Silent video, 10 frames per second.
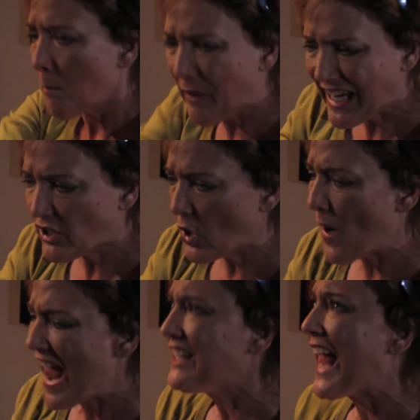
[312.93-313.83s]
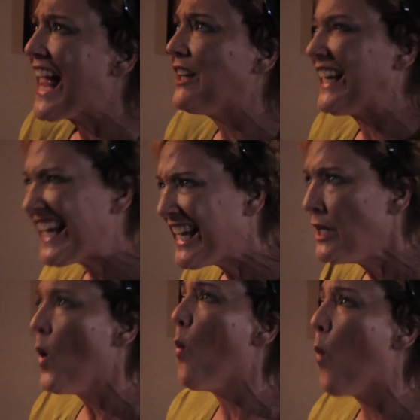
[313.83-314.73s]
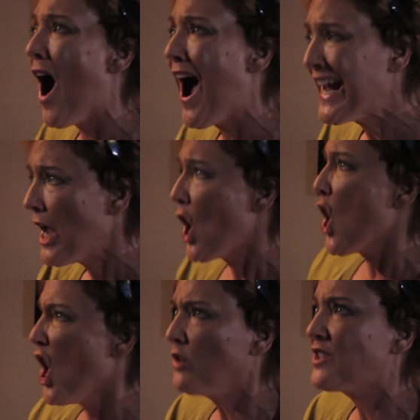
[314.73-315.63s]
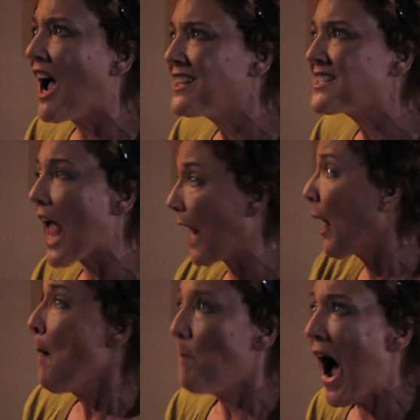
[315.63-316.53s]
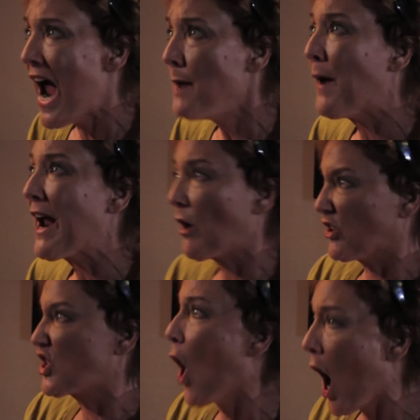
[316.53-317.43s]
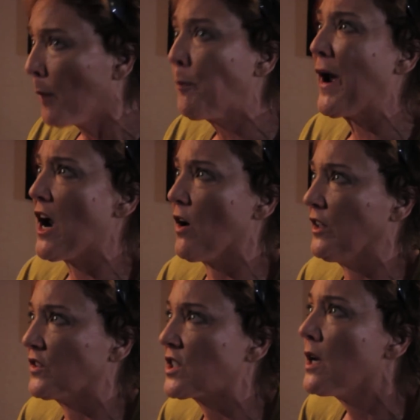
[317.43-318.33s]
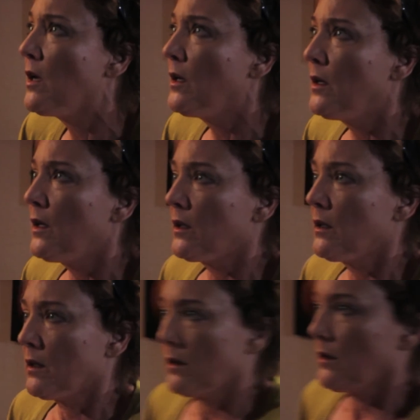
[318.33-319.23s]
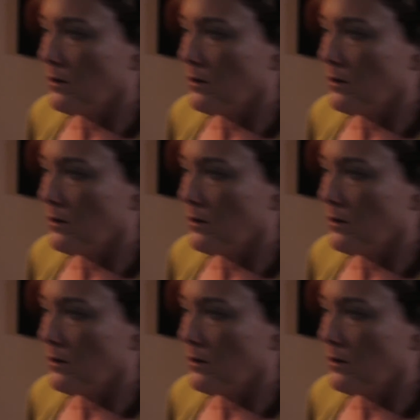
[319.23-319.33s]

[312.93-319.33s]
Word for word: B U N N E Y? Who does that? My parents, your parents. That's it.